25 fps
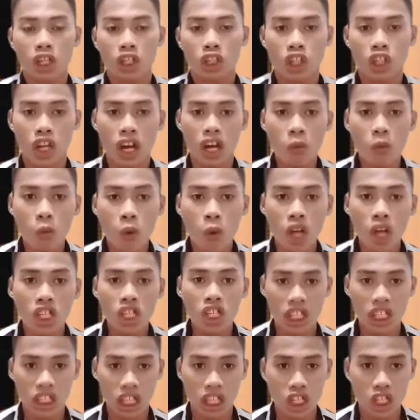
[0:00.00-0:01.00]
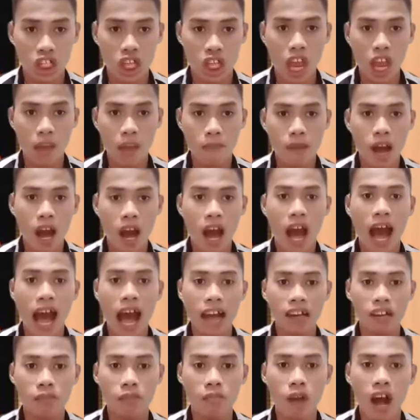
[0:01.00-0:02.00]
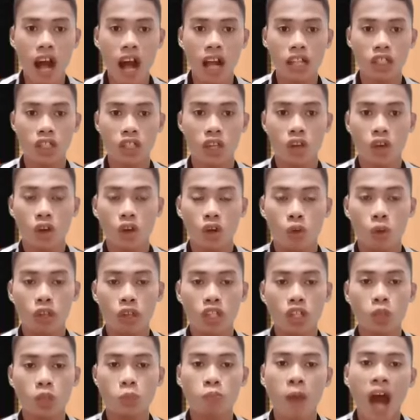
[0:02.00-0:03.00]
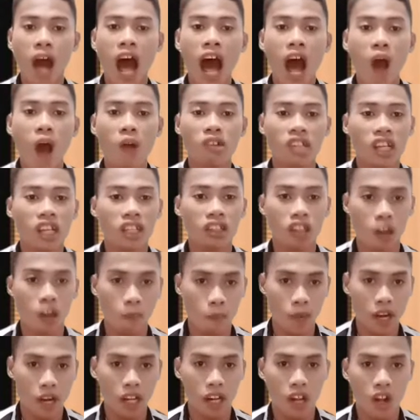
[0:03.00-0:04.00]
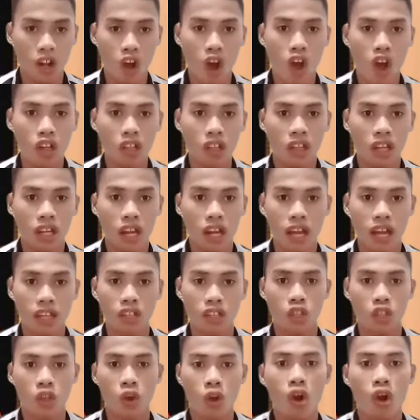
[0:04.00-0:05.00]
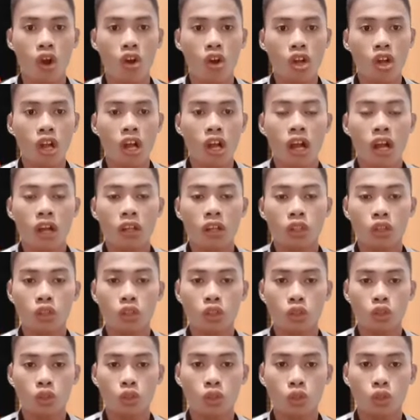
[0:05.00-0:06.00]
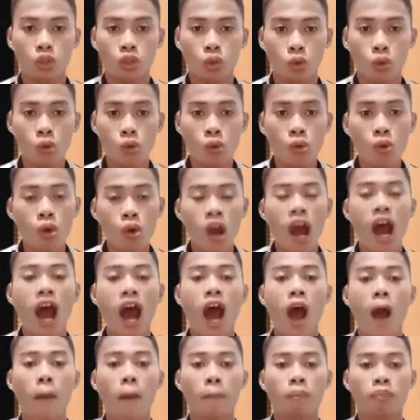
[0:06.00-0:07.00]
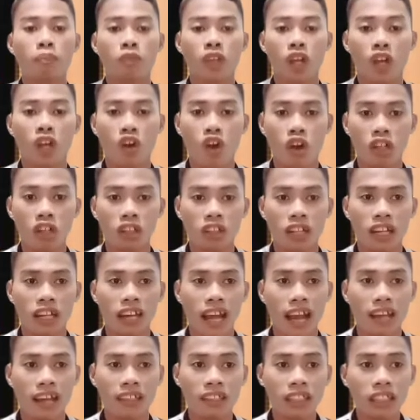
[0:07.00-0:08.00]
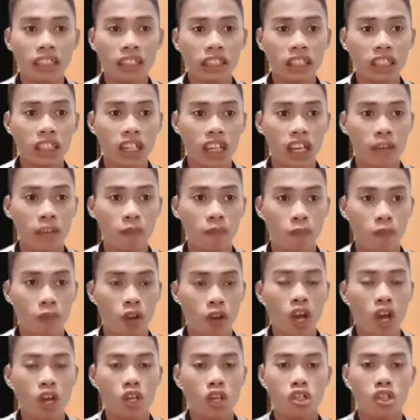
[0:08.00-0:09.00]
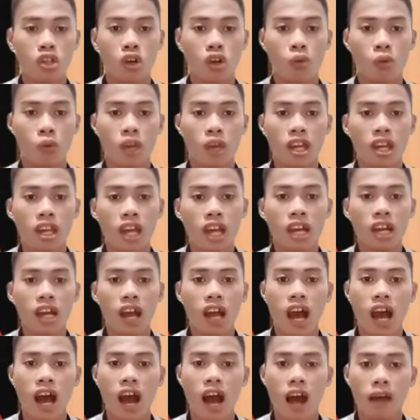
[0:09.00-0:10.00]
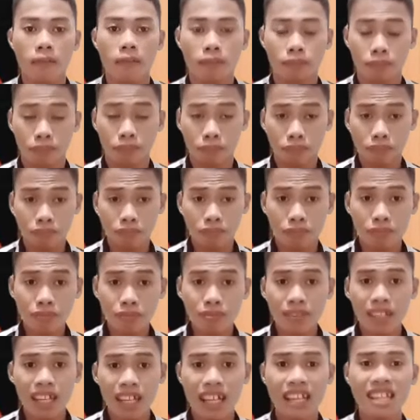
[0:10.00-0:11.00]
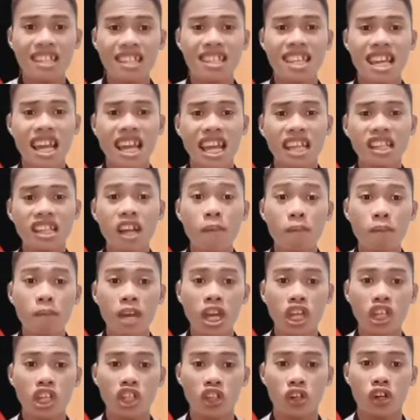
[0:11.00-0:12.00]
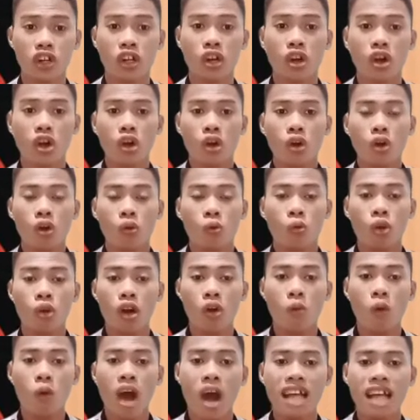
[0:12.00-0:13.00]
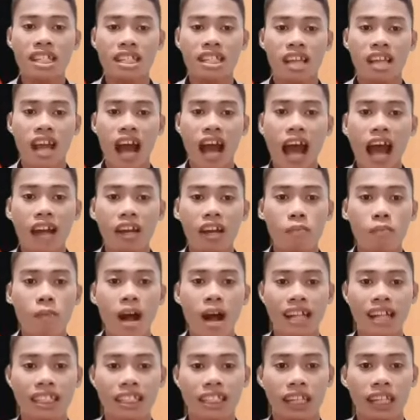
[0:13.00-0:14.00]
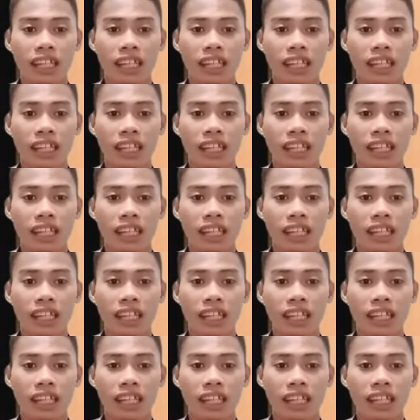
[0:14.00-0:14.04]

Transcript: there was the same animals which is found in different continents. So through continental drift, so we can see in the picture where was the animals